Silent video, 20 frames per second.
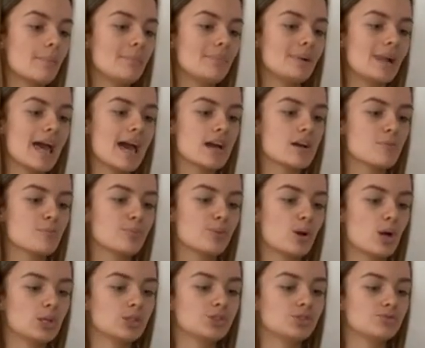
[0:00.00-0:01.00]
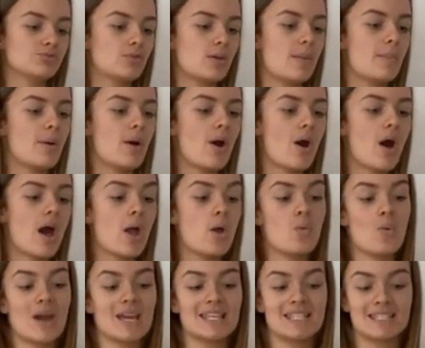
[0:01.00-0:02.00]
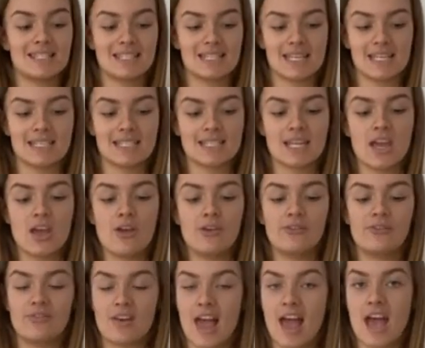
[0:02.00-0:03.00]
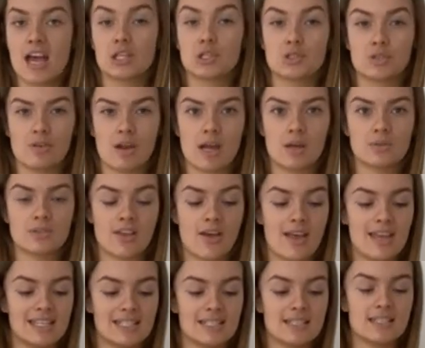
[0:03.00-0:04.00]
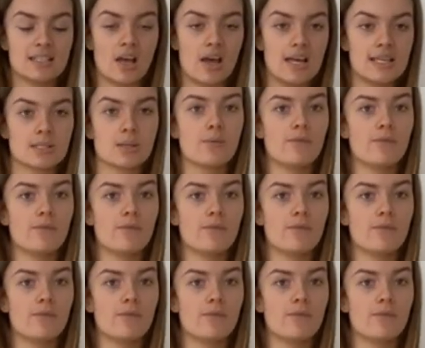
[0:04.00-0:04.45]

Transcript: black brushed rib high waisted flare trouser in a size